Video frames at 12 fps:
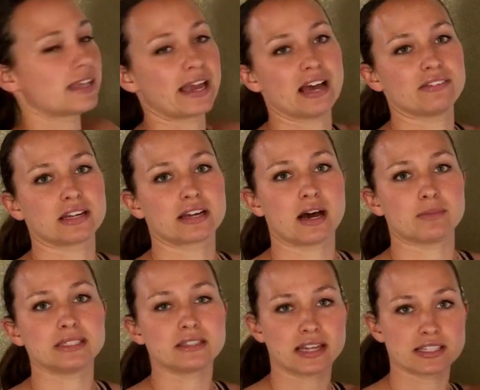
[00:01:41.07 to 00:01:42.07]
they have in
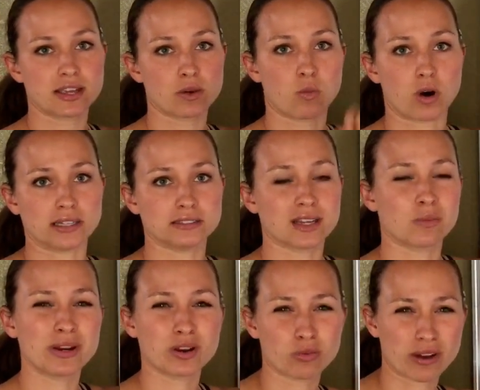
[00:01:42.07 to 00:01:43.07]
common is a 1, and
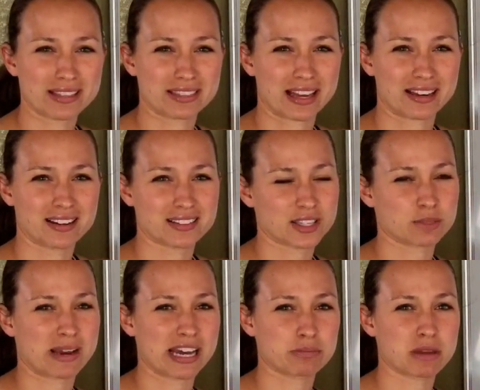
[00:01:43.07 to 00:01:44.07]
we don't write that because us
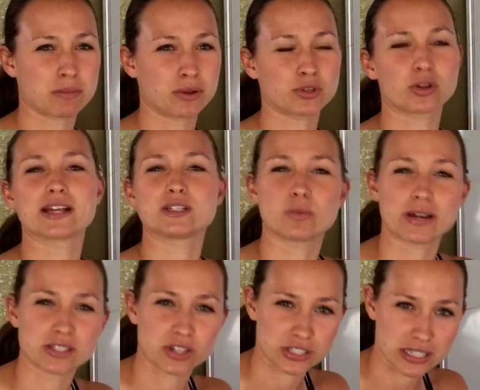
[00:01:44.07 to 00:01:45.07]
math people don't like to
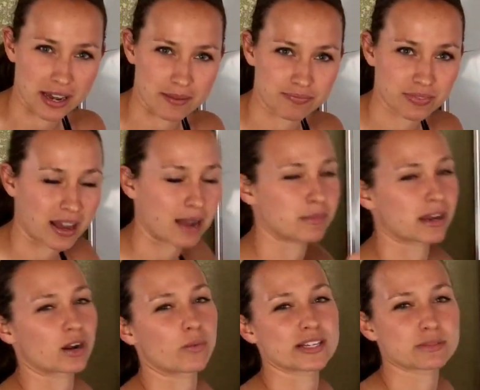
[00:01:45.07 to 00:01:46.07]
waste our time. I'm not
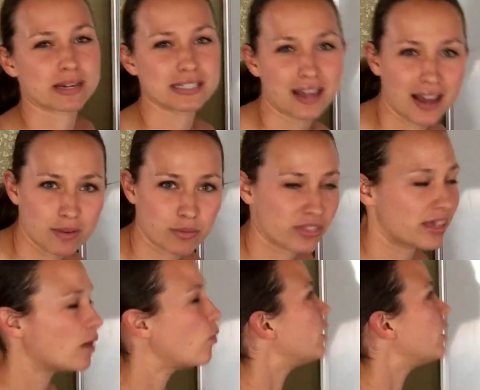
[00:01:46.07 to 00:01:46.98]
going to waste my time with that